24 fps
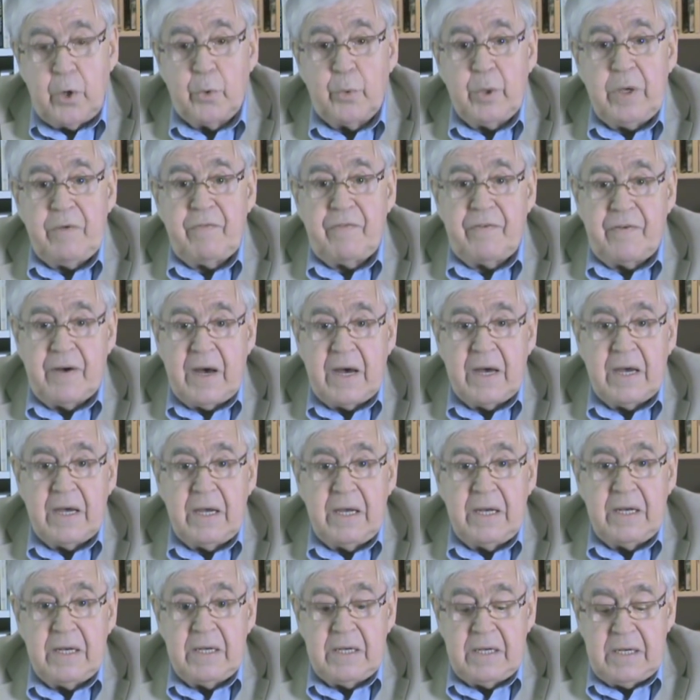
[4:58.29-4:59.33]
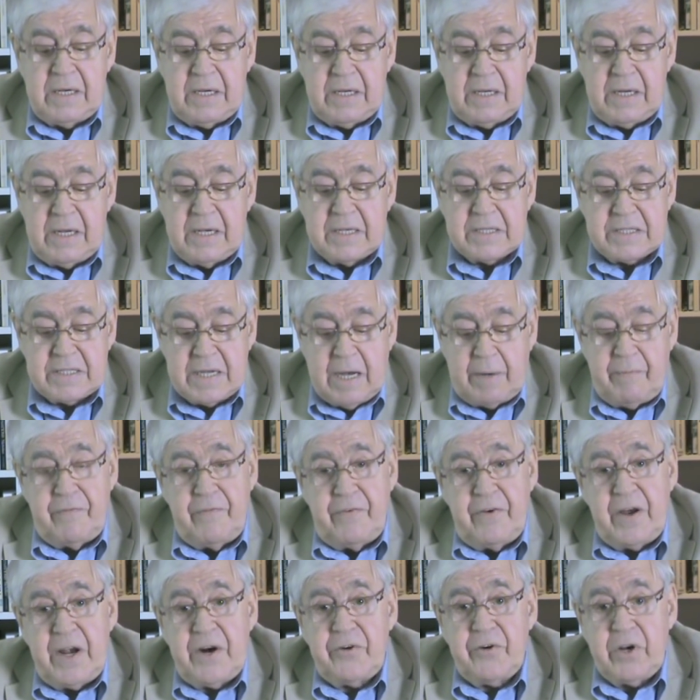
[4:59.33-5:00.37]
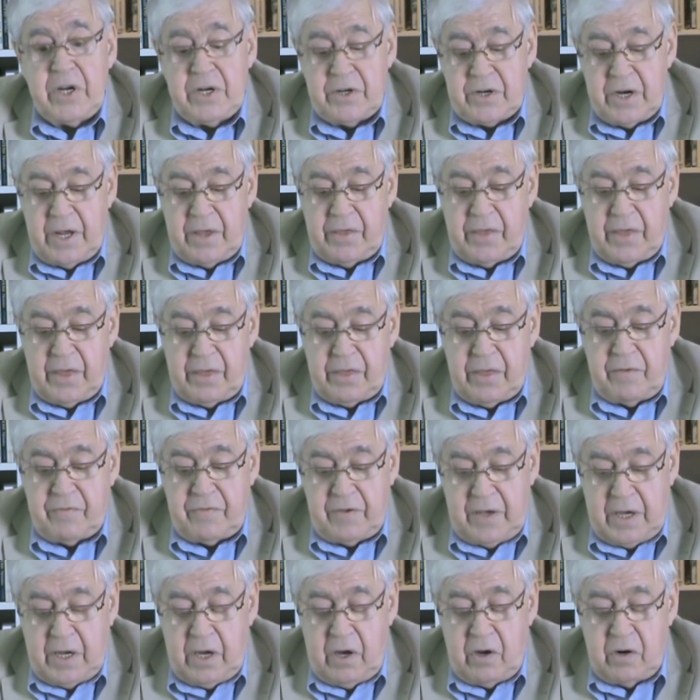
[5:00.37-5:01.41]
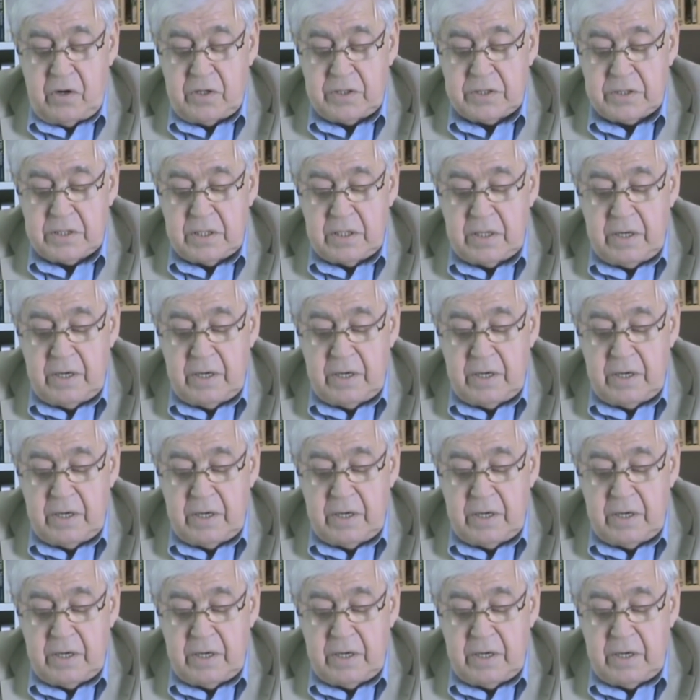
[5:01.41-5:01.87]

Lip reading: we find some very interesting figures.